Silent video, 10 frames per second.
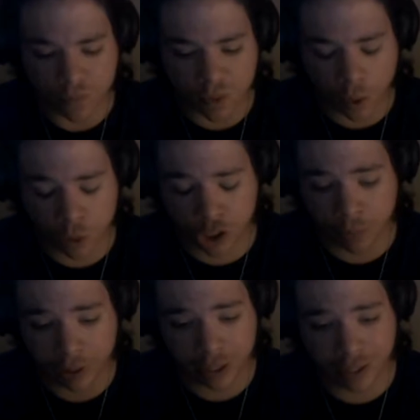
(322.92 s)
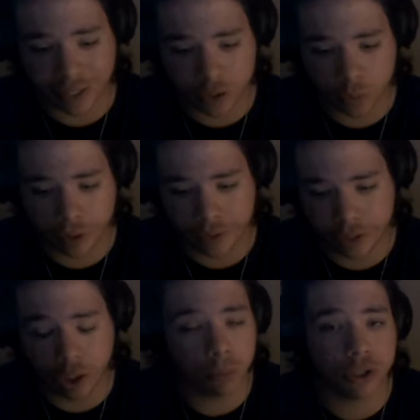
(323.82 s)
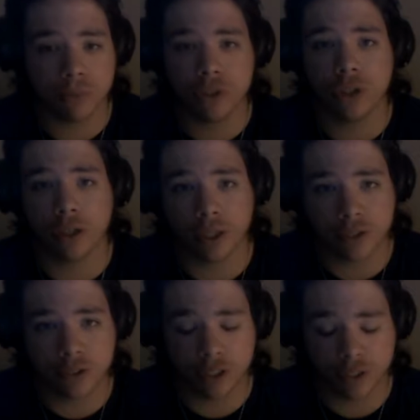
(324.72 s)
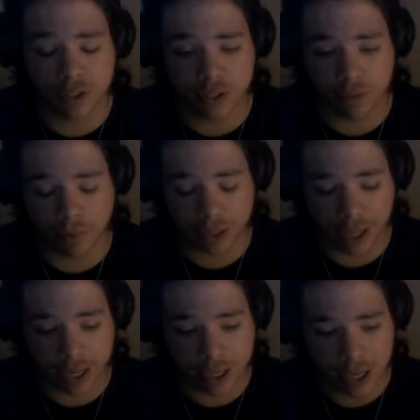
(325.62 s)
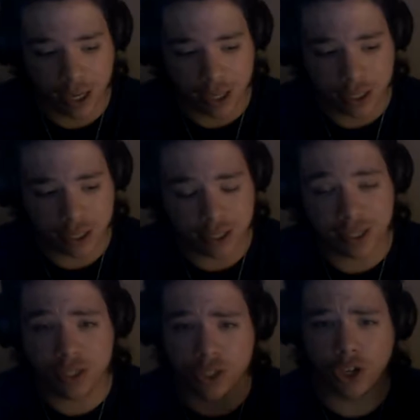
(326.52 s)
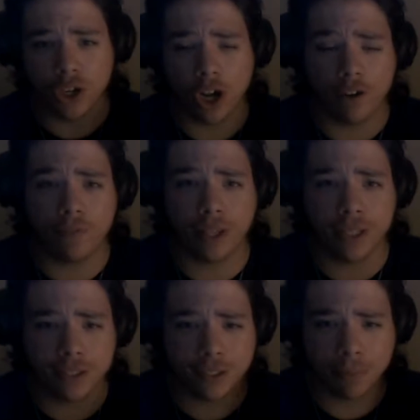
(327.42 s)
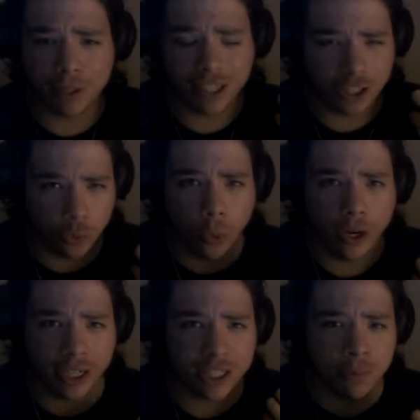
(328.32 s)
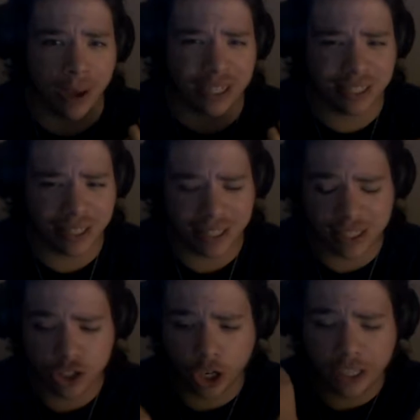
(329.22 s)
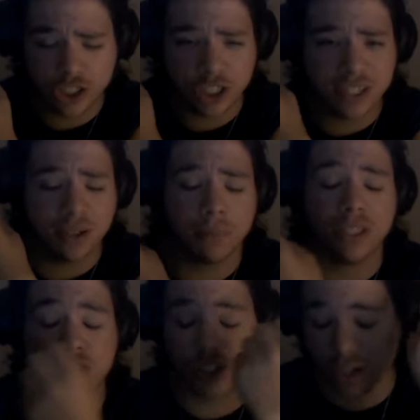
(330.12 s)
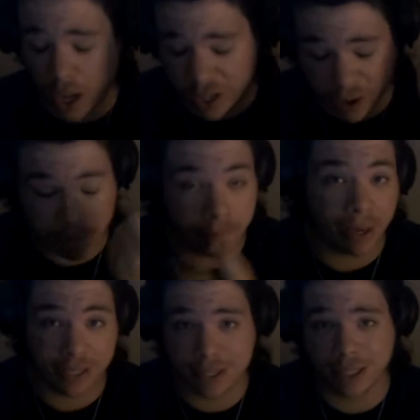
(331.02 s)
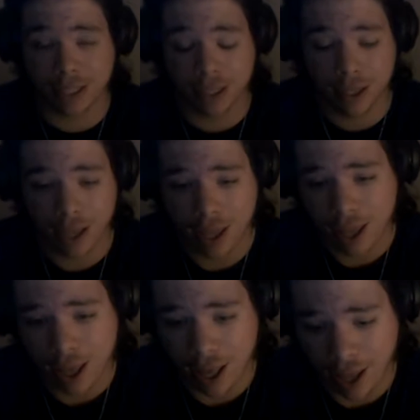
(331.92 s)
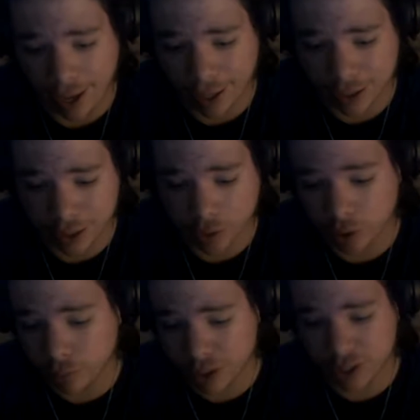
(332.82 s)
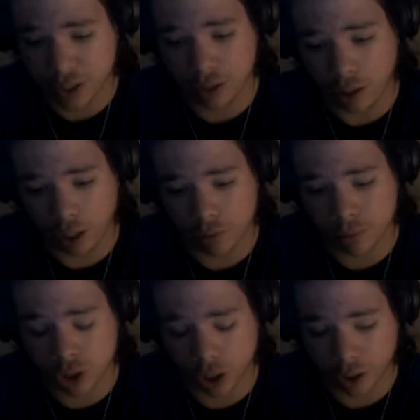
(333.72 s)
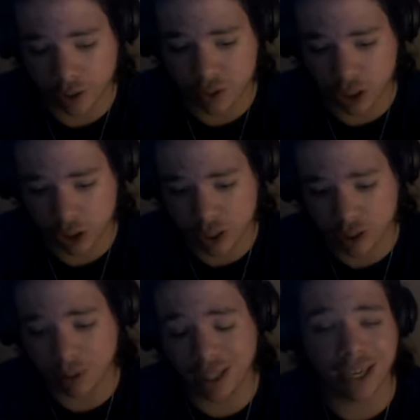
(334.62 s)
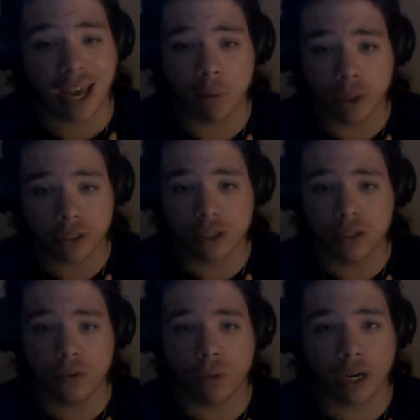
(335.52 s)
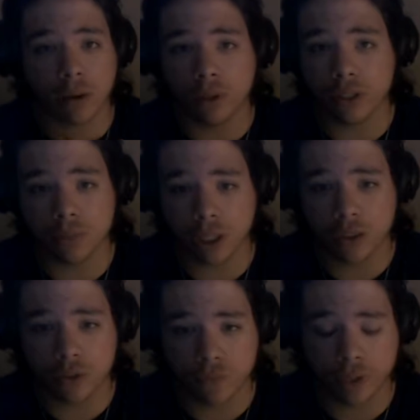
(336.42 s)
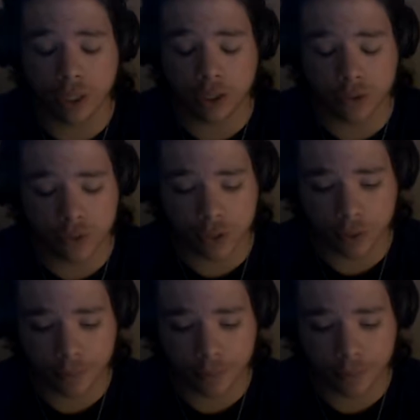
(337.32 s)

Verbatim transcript: which i really liked with you know most of the juggernaut series and stuff like that is they start off like something that you wouldn't expect and then they change into something just amazing and the only reason, like with the JuggerNugget series, is something like I wanted to do when I wanted to make YouTube videos